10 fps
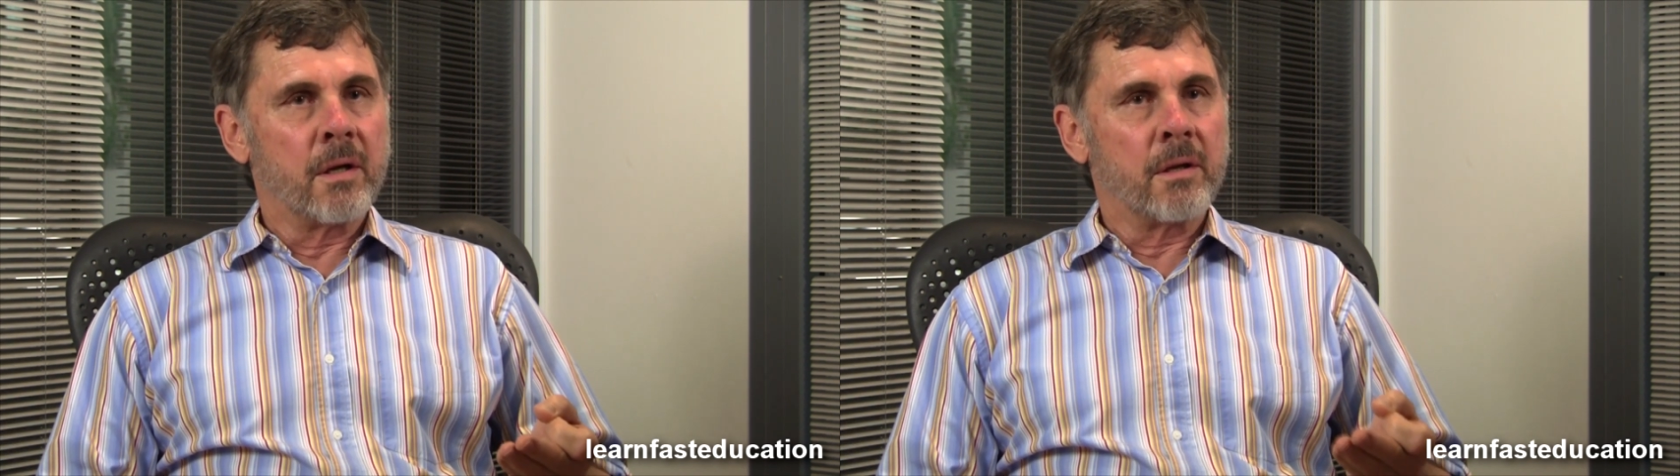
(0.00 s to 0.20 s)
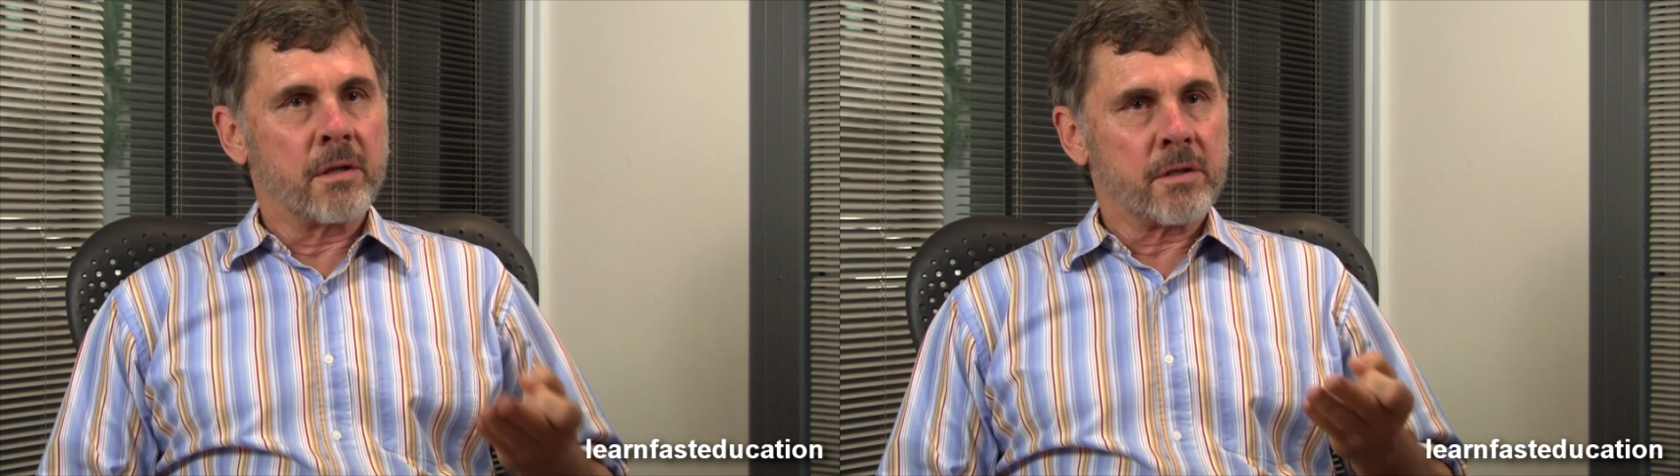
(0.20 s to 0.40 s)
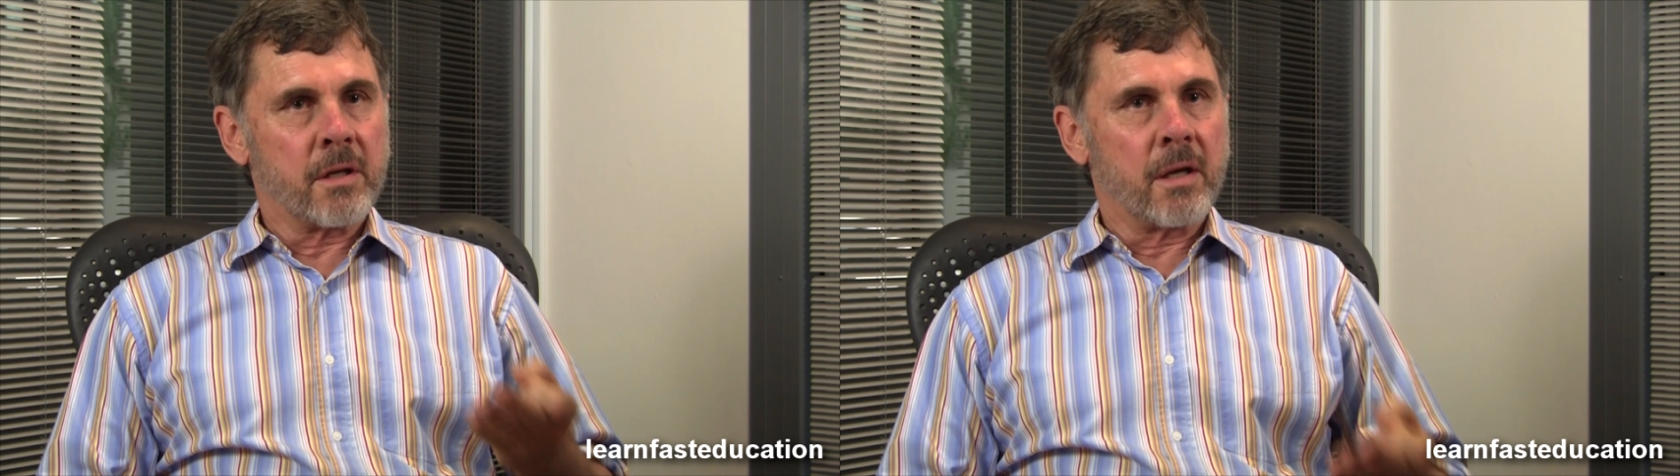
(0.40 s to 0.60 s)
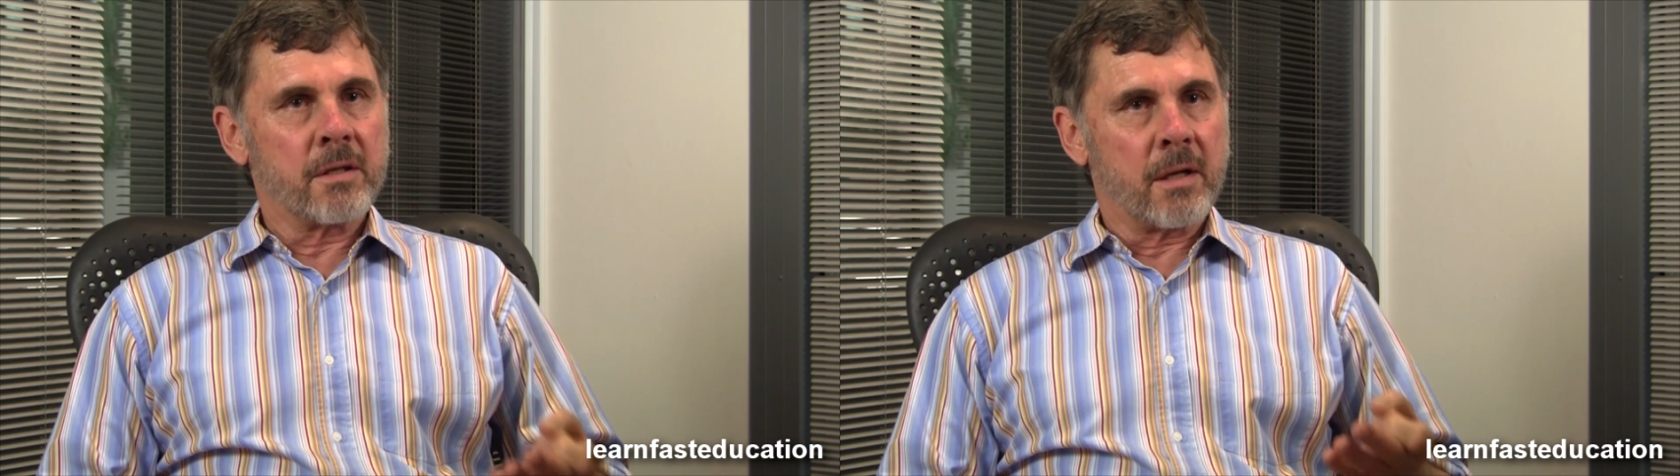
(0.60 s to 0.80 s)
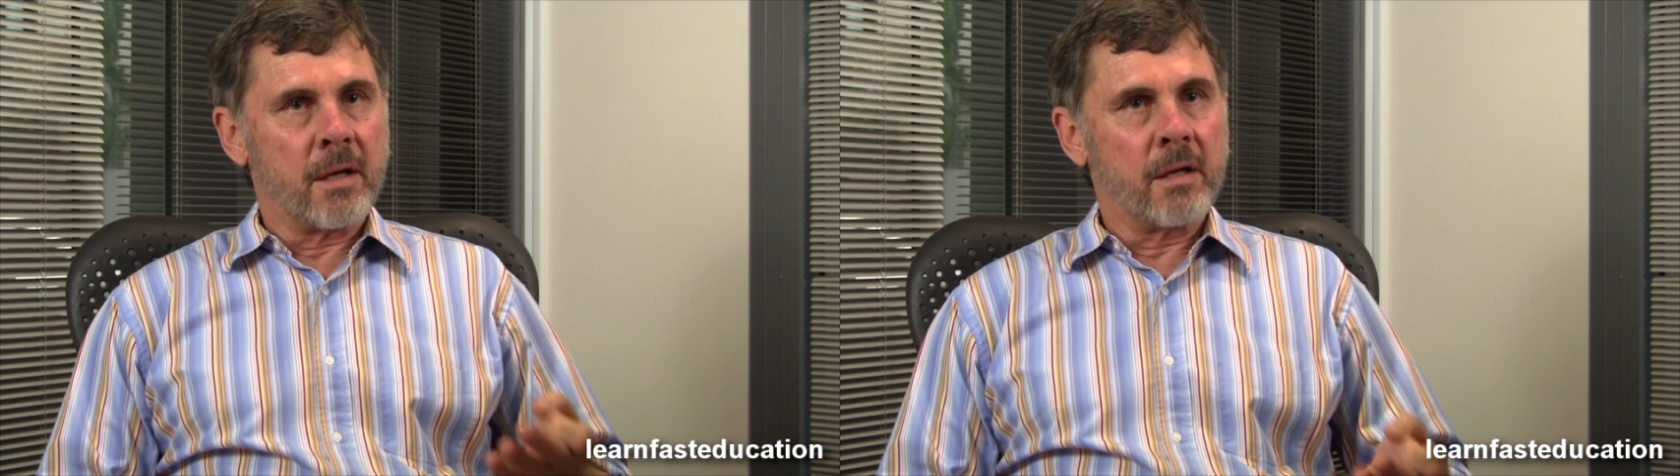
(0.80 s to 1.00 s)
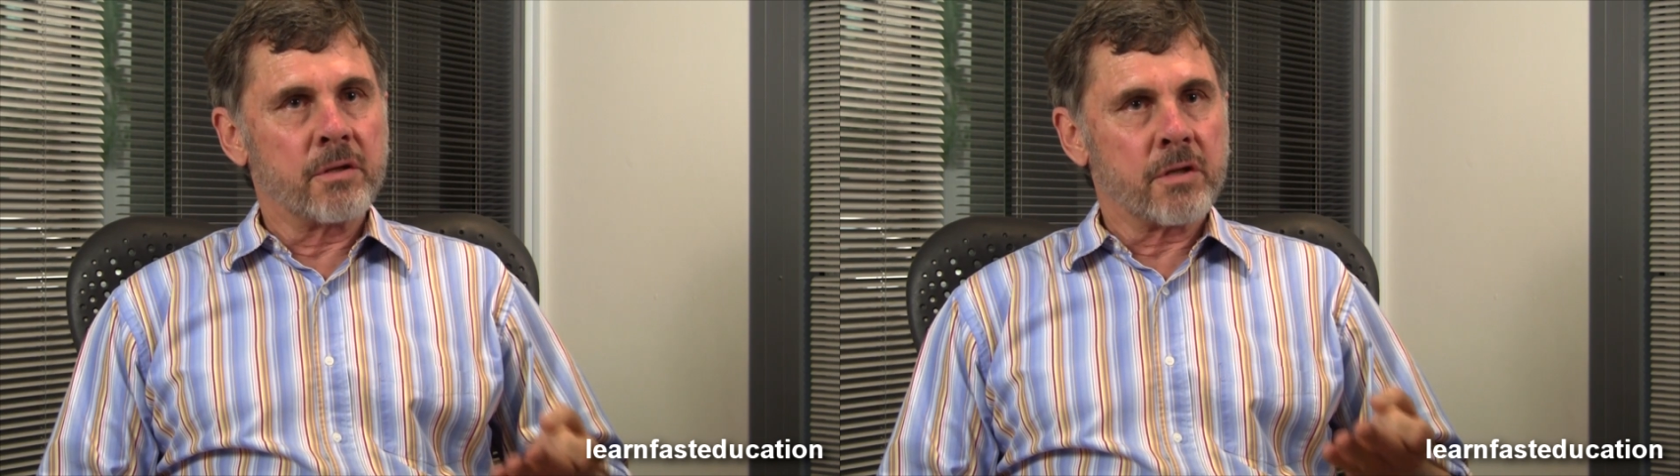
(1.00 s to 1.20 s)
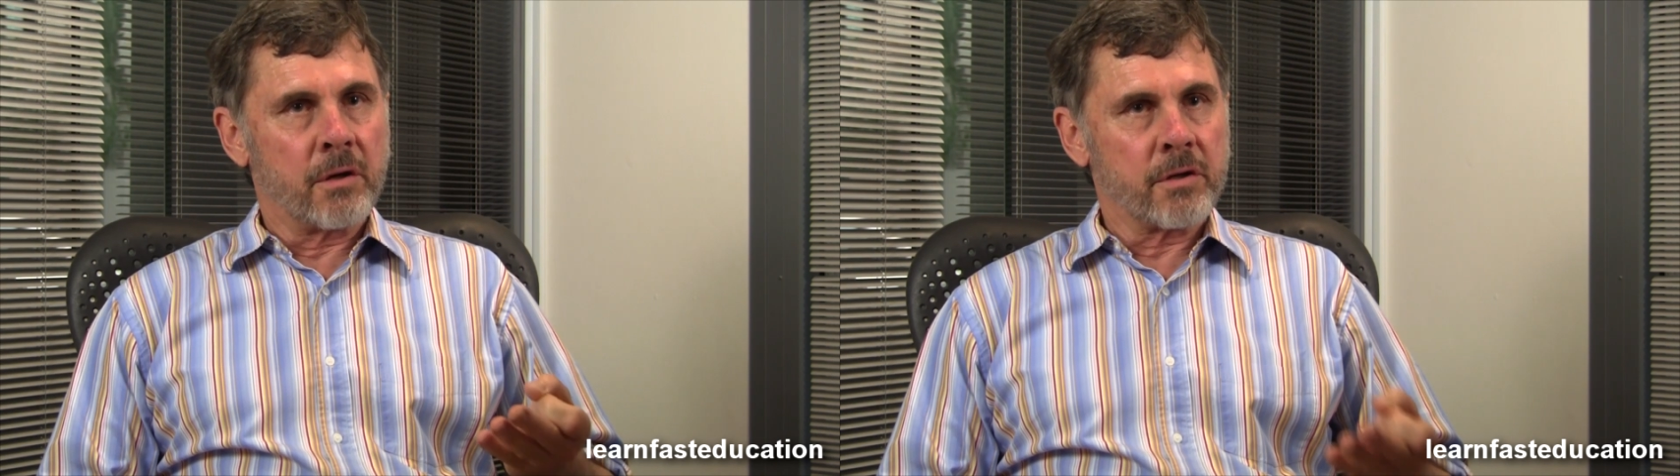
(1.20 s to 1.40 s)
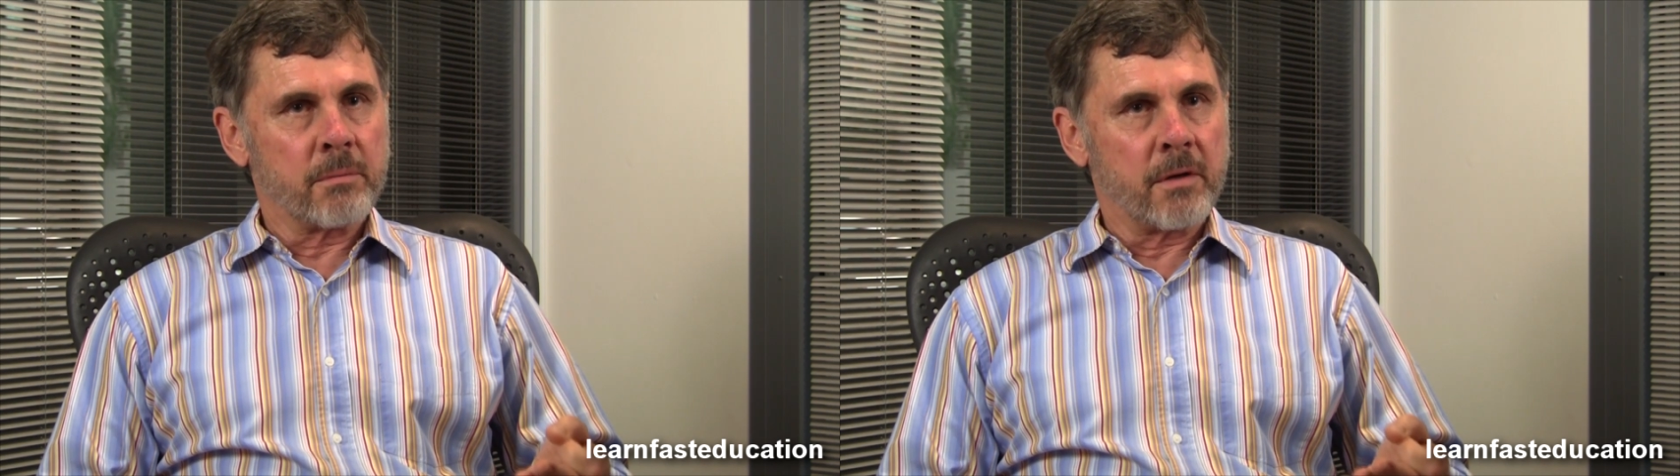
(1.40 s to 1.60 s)
that stands out head and
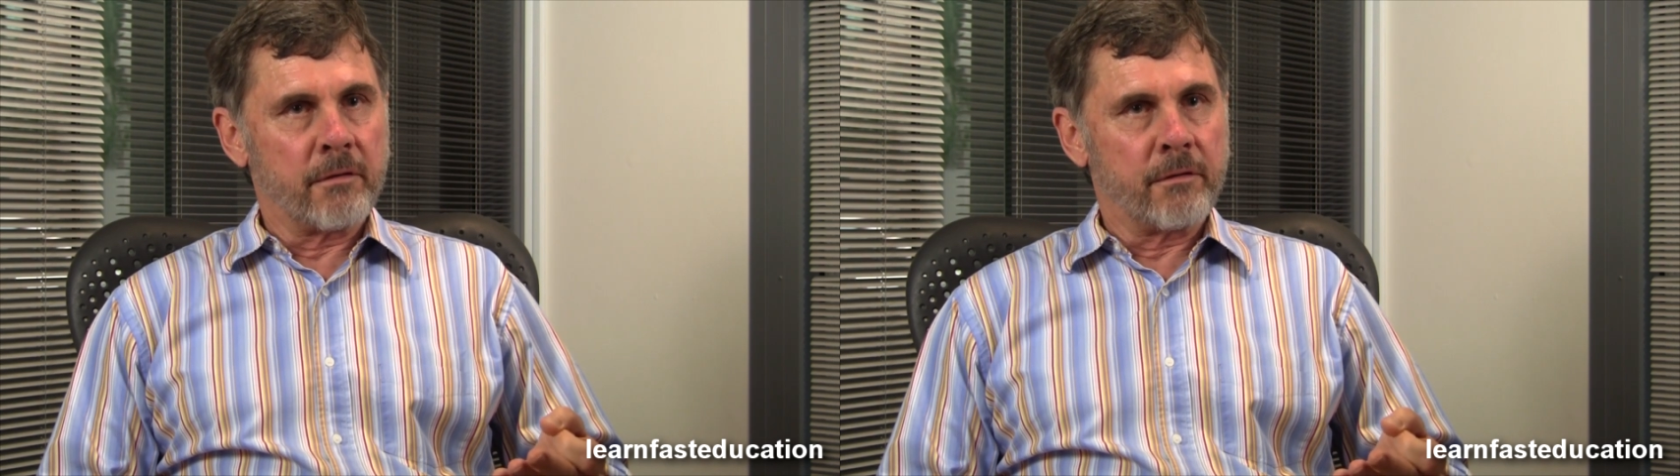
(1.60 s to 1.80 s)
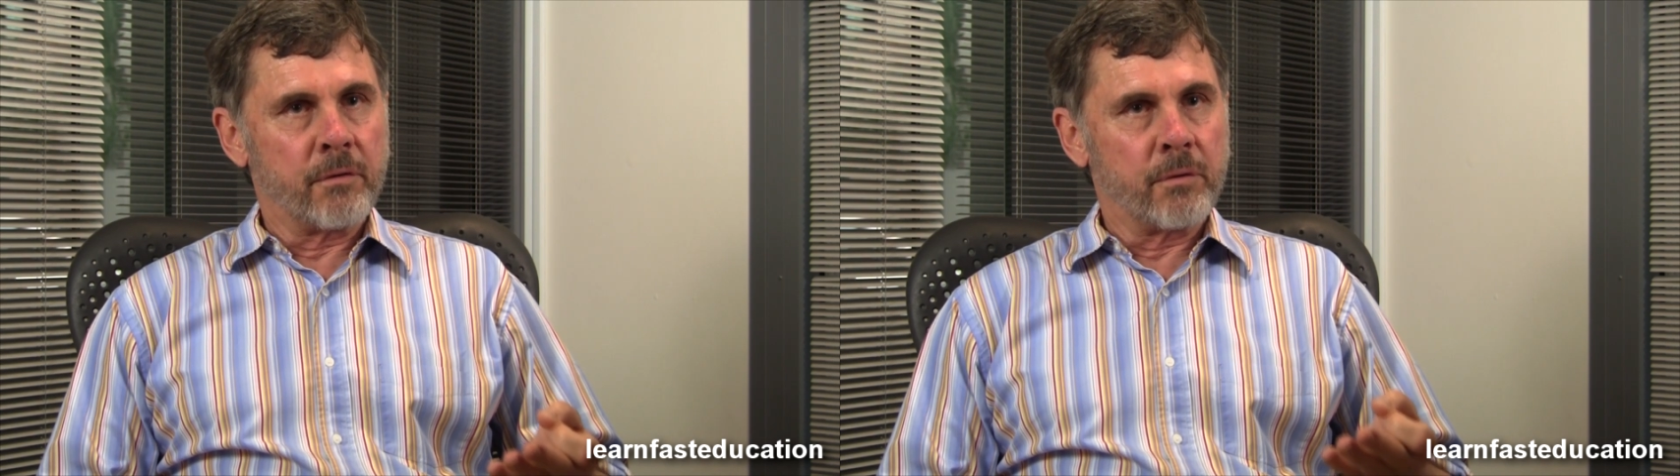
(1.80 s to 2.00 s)
shoulders above